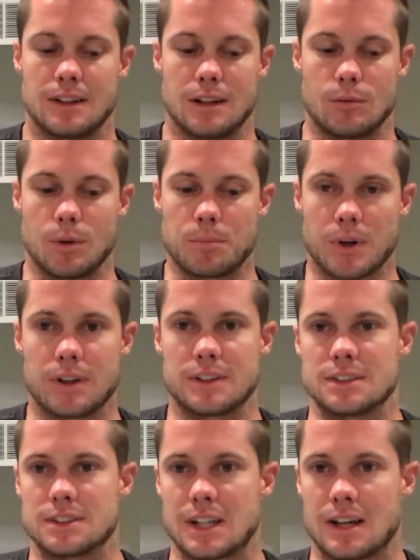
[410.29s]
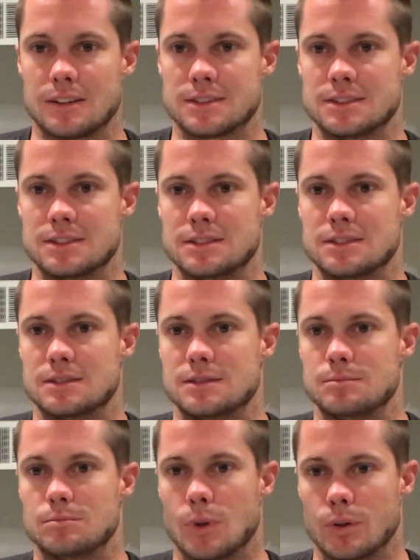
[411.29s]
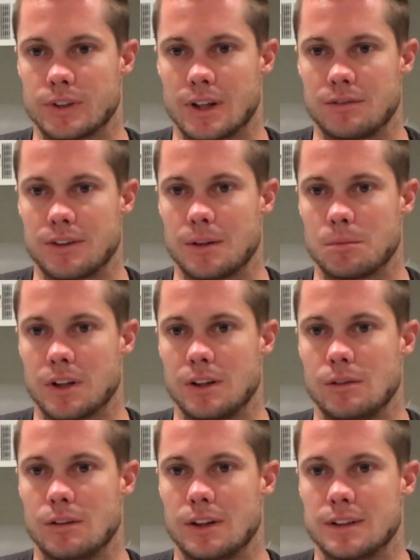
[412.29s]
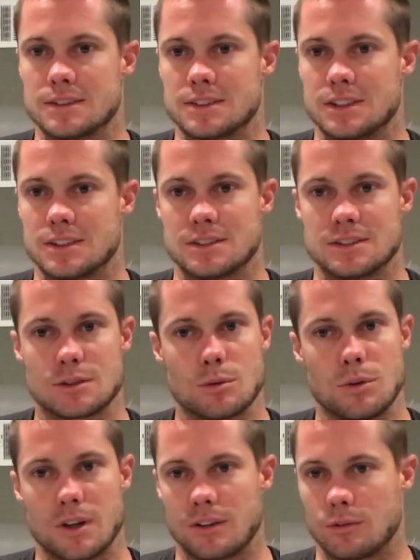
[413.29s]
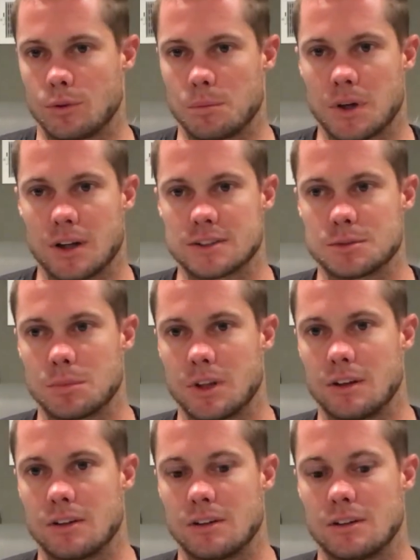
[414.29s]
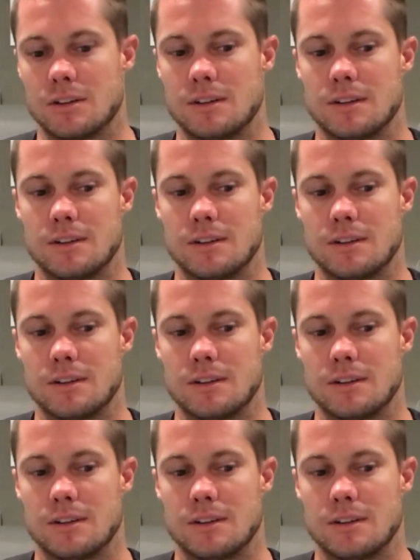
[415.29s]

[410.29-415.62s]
And we purchased houses, multifamily units, just as quick as we possibly could.